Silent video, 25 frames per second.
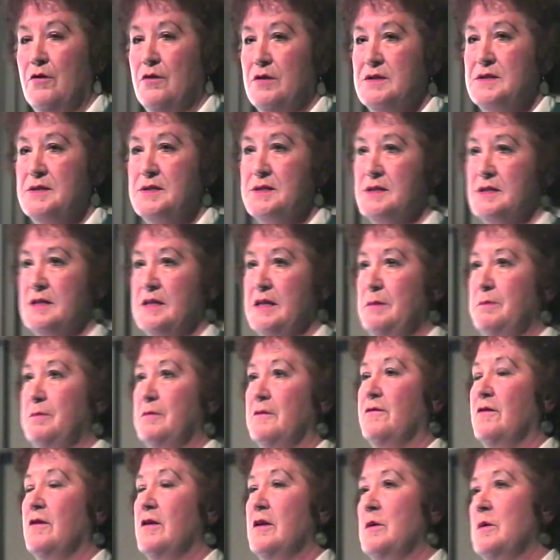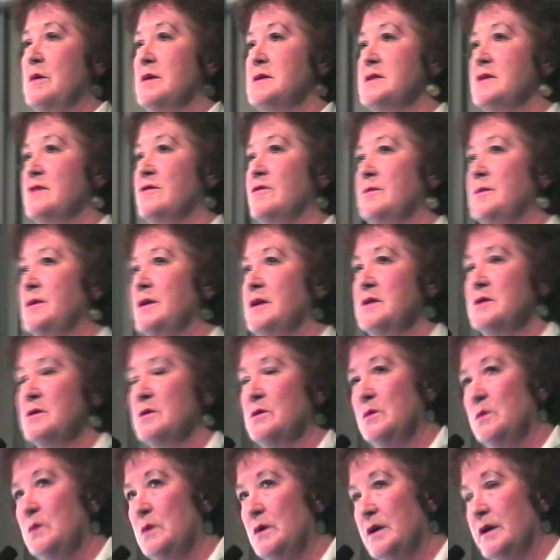Very steep, if anyone's ever
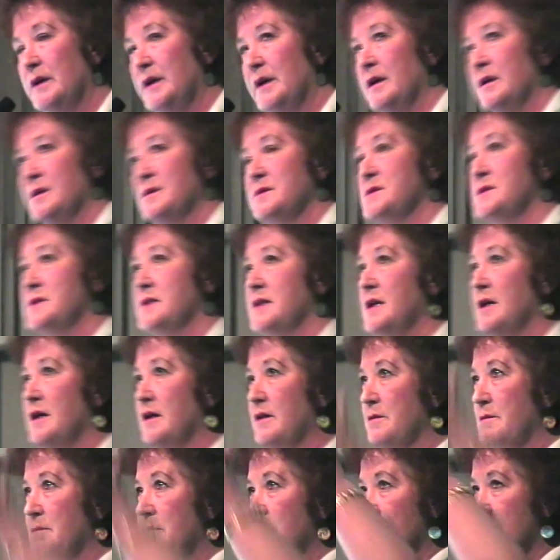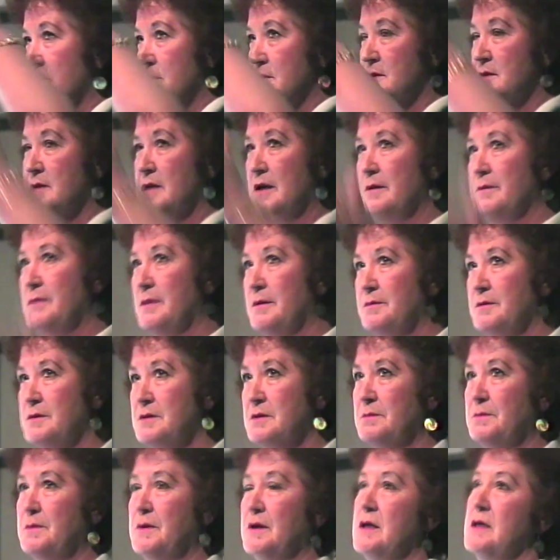been to Hawaii and see how the mountains come
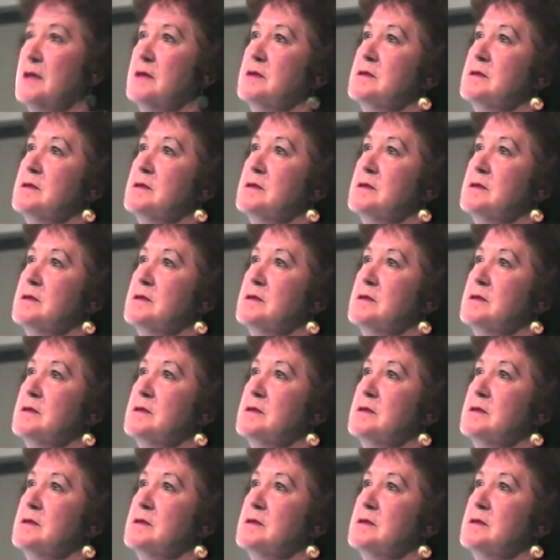up into